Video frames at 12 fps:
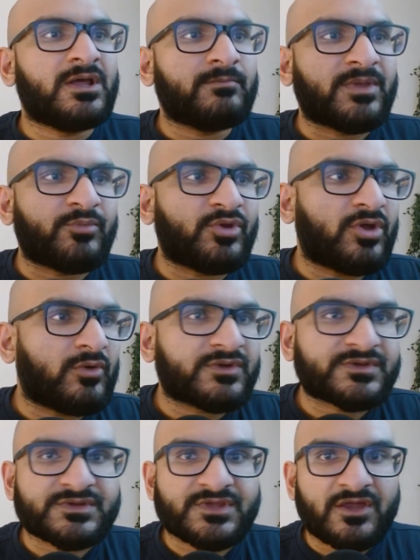people
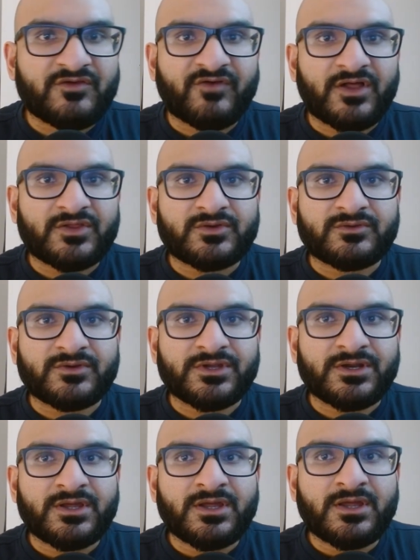always assigned value to it.
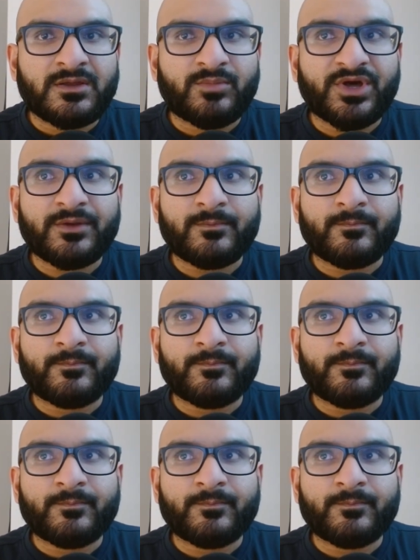But